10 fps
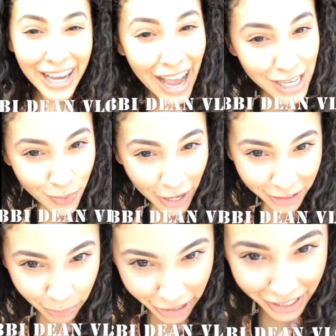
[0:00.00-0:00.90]
guys, we're
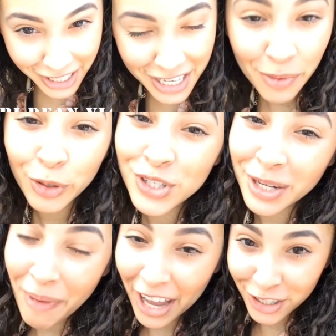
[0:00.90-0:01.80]
at the BET
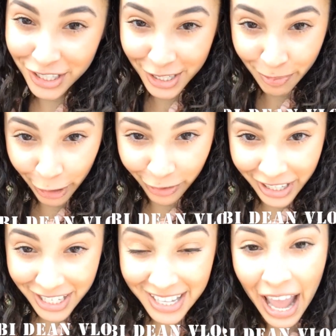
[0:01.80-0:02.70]
Music Matters
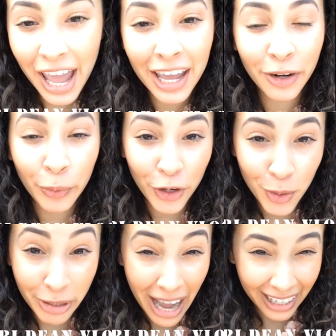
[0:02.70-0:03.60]
Experience, and we're at
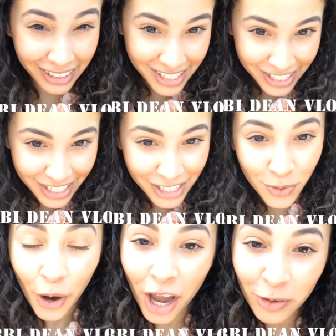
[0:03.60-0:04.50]
the behind the scenes
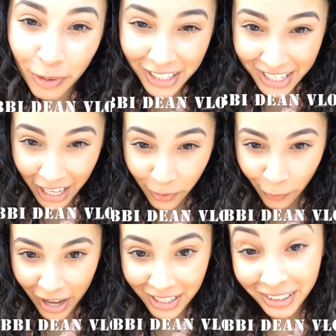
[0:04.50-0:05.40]
where everybody's getting
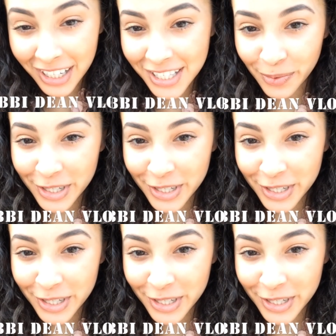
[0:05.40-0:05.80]
ready. Let's see